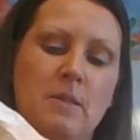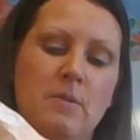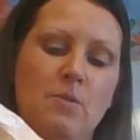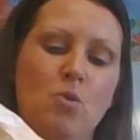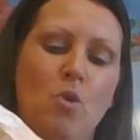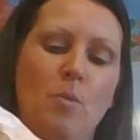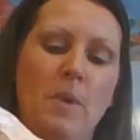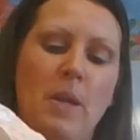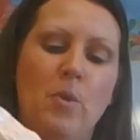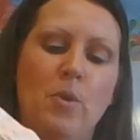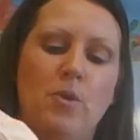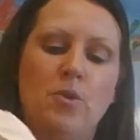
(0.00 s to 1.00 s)
Normally
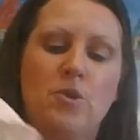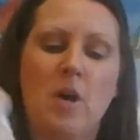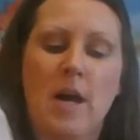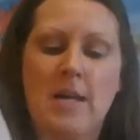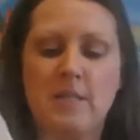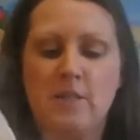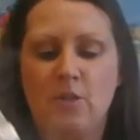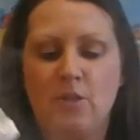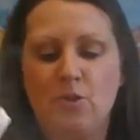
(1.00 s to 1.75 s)
when you start adding this,